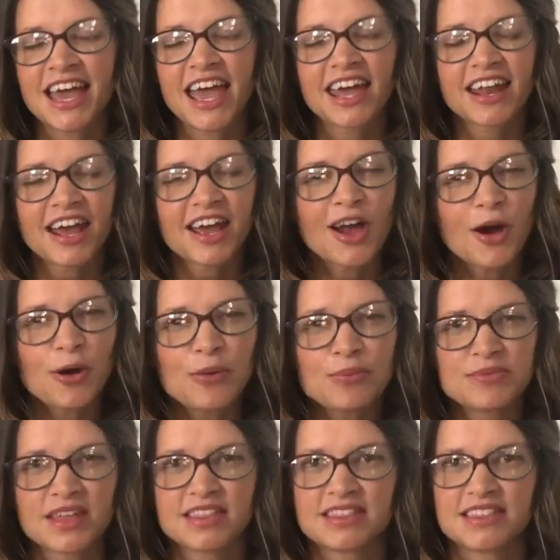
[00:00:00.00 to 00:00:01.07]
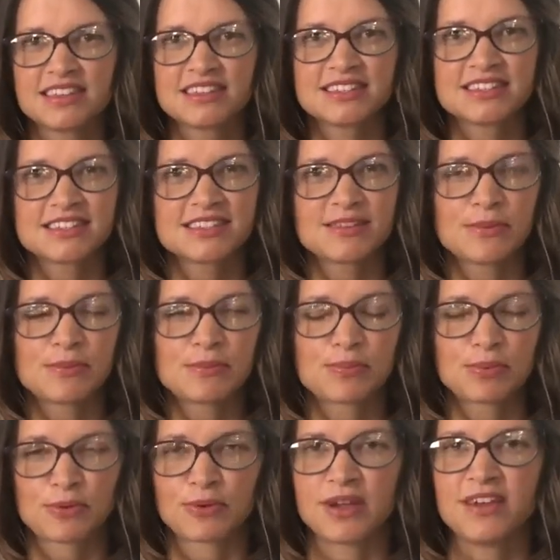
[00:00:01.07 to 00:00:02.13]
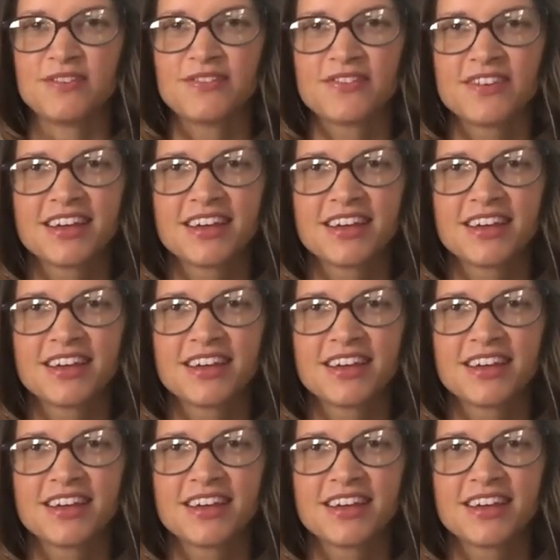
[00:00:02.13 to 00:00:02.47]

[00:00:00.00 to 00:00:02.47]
And I hope that this brief